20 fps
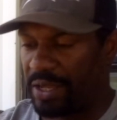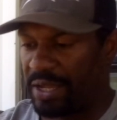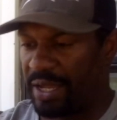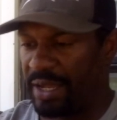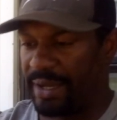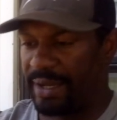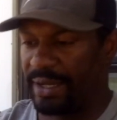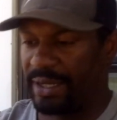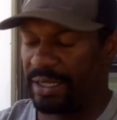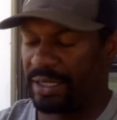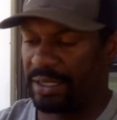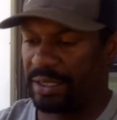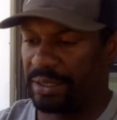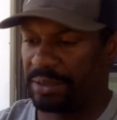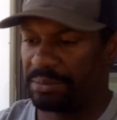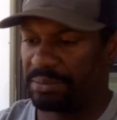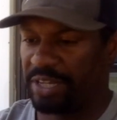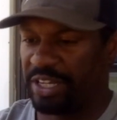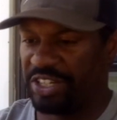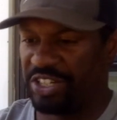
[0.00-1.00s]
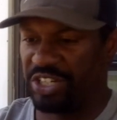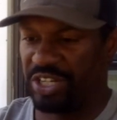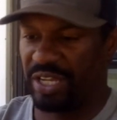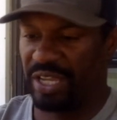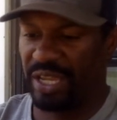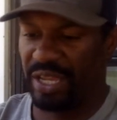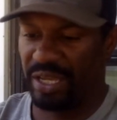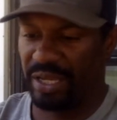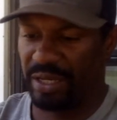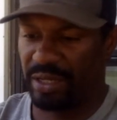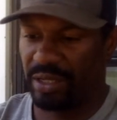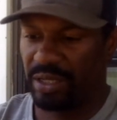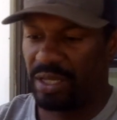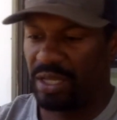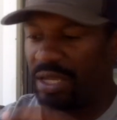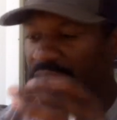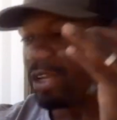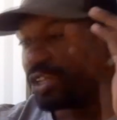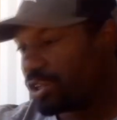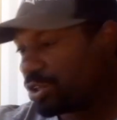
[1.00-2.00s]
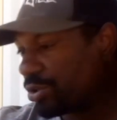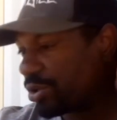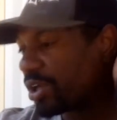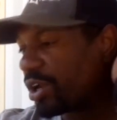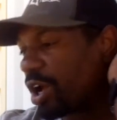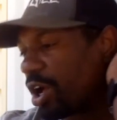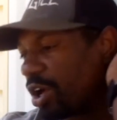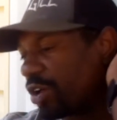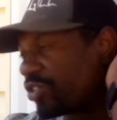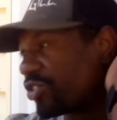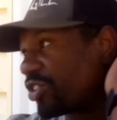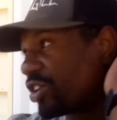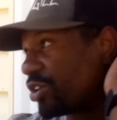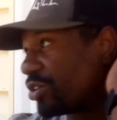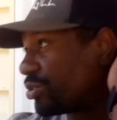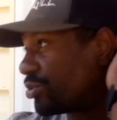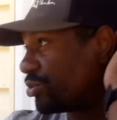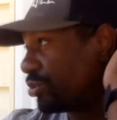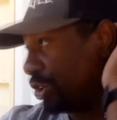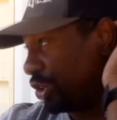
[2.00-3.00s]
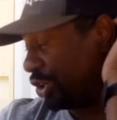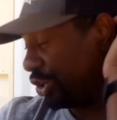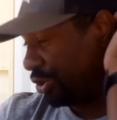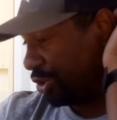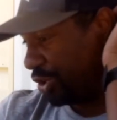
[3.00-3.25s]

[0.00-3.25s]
a jig head. You could also do